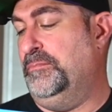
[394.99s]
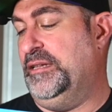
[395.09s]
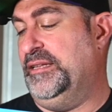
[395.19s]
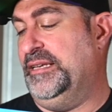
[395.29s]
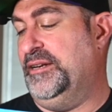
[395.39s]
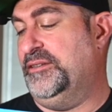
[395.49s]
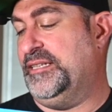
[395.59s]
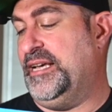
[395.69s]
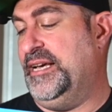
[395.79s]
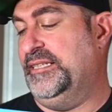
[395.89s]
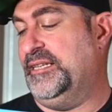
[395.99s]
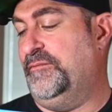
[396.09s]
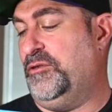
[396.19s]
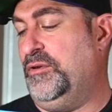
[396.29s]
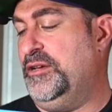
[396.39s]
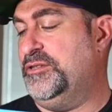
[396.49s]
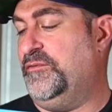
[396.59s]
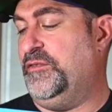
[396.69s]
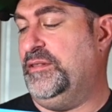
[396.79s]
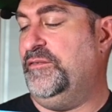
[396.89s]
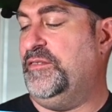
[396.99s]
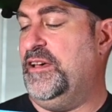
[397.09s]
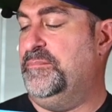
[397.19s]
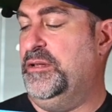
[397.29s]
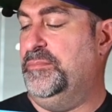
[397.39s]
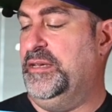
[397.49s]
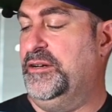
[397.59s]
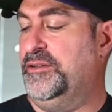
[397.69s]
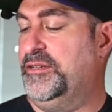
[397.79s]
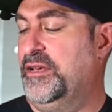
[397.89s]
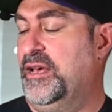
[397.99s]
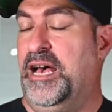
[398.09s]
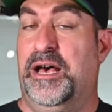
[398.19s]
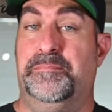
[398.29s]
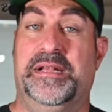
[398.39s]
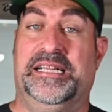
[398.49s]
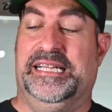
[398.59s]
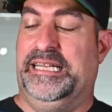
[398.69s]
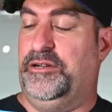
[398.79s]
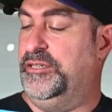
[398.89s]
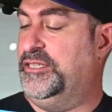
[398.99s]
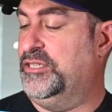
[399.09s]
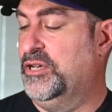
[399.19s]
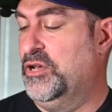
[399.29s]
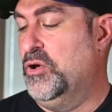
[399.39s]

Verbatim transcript: milliliter size of 355 millimeters, uh, milliliters,